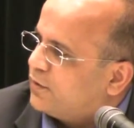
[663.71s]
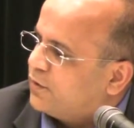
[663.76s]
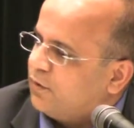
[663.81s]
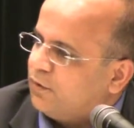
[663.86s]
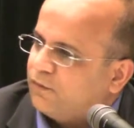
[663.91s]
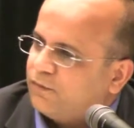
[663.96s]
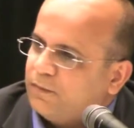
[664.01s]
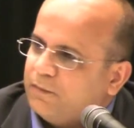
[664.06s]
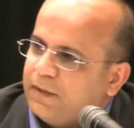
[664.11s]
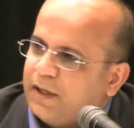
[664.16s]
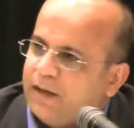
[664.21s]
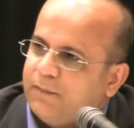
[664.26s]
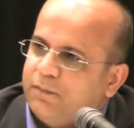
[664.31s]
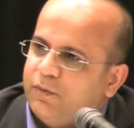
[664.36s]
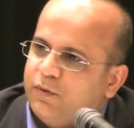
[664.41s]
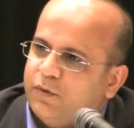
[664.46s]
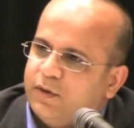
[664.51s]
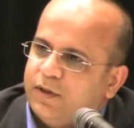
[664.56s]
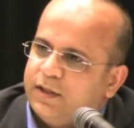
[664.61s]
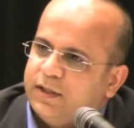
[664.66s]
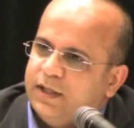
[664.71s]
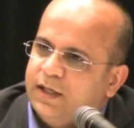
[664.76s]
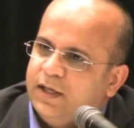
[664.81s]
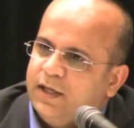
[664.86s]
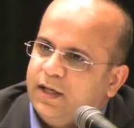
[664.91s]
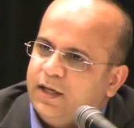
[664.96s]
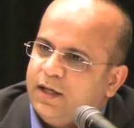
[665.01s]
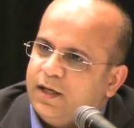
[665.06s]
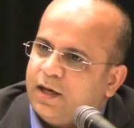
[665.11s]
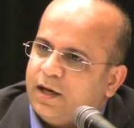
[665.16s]
So from that point,
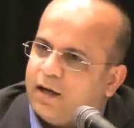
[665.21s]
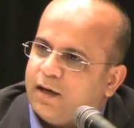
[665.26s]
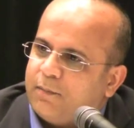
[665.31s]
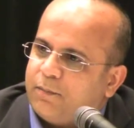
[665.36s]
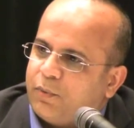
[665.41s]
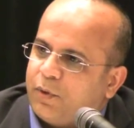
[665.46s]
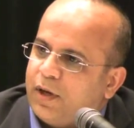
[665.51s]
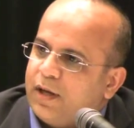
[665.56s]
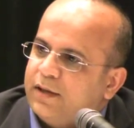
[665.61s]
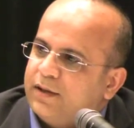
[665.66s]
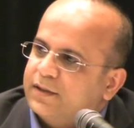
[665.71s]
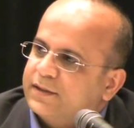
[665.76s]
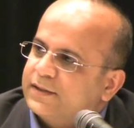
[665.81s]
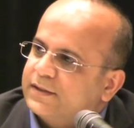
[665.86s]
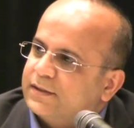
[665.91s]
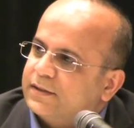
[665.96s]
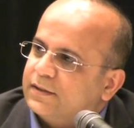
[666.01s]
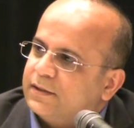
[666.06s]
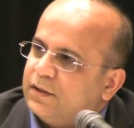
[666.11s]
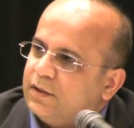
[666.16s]
products,